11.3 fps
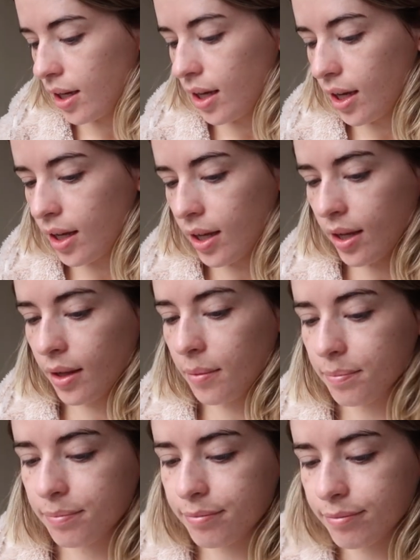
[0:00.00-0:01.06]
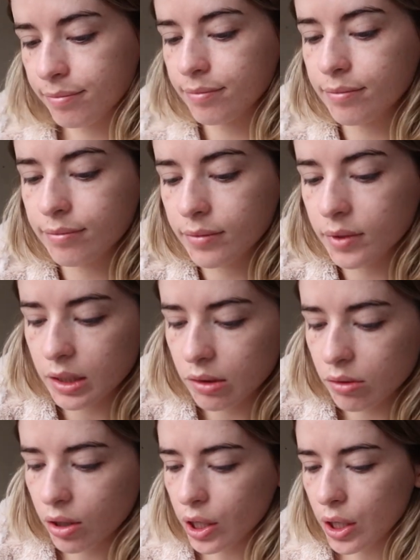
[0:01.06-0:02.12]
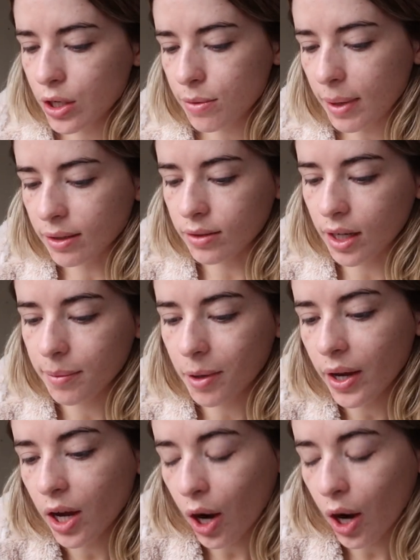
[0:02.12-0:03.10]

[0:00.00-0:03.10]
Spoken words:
not a huge amount. I'm going